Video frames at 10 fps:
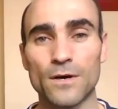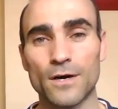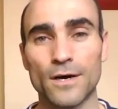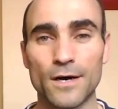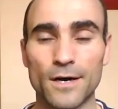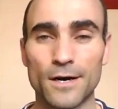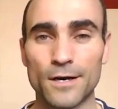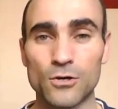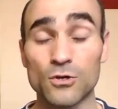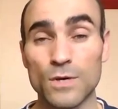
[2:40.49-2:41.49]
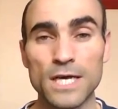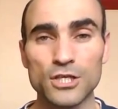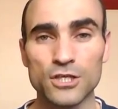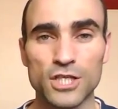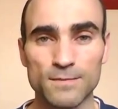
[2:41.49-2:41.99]
good
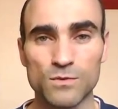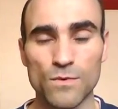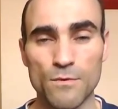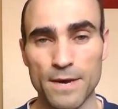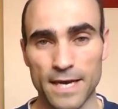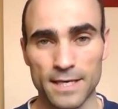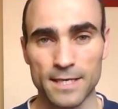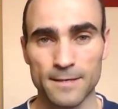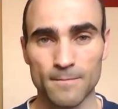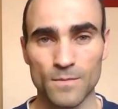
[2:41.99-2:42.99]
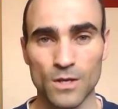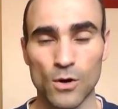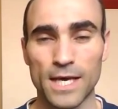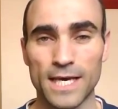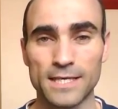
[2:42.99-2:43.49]
relationships with the bank.
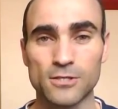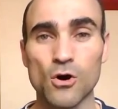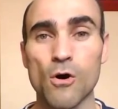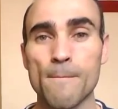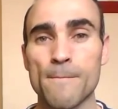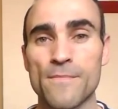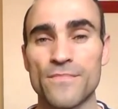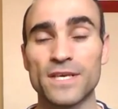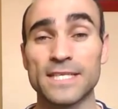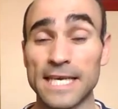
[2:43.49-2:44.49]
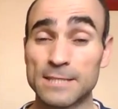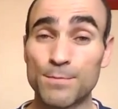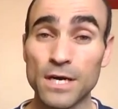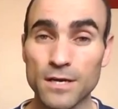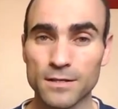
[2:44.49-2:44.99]
Okay, so this
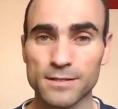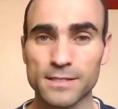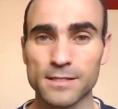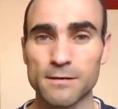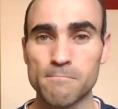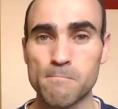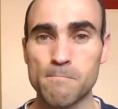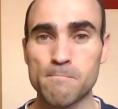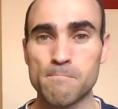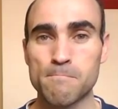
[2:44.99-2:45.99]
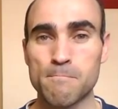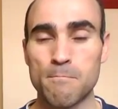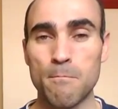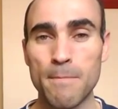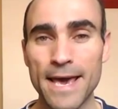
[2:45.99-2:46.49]
experience
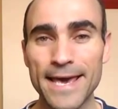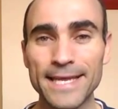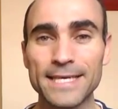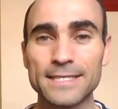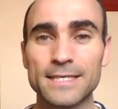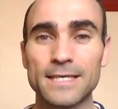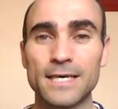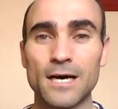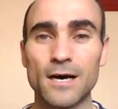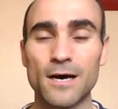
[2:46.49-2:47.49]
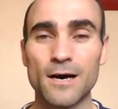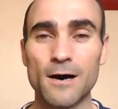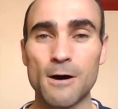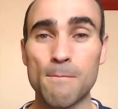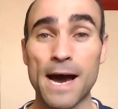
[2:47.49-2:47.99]
made
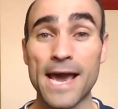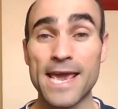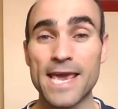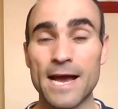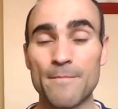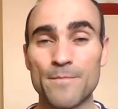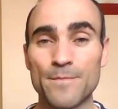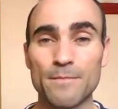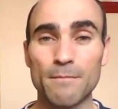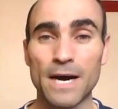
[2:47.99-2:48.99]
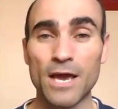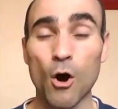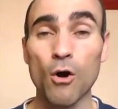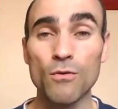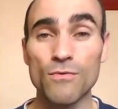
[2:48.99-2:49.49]
my
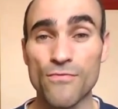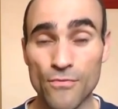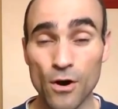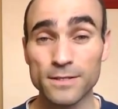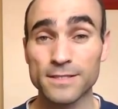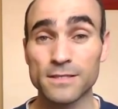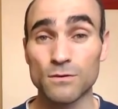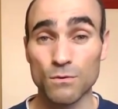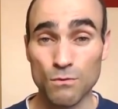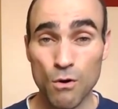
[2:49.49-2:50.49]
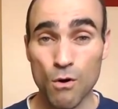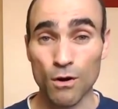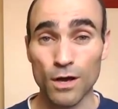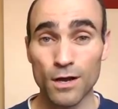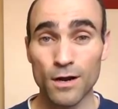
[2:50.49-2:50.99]
own thoughts
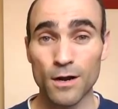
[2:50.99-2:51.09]
wrong